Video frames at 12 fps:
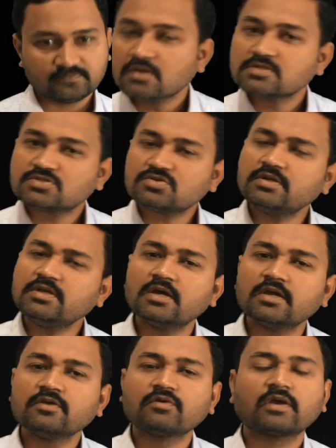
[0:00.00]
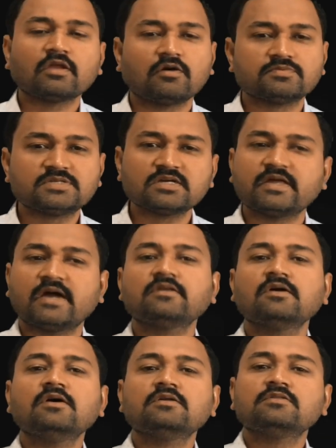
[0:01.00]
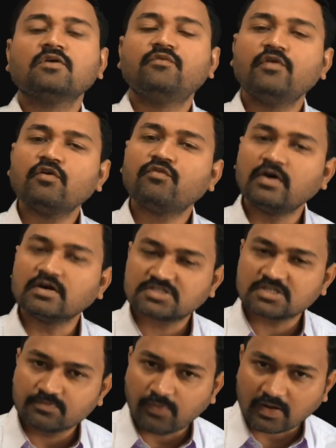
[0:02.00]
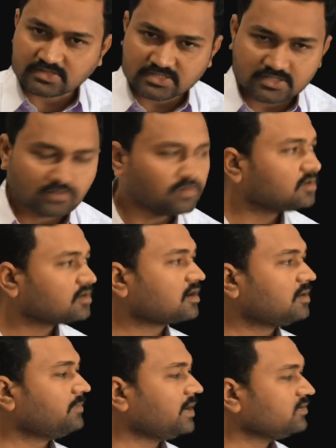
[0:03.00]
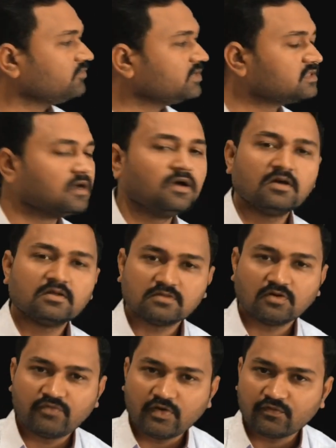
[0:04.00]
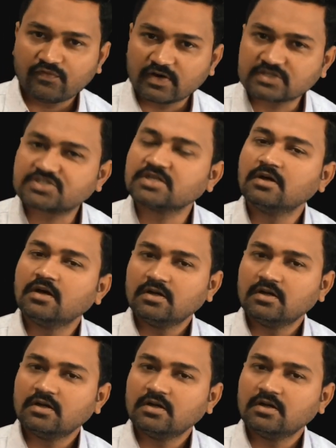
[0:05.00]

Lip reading: So here you can observe that the wave function positive combined with the wave function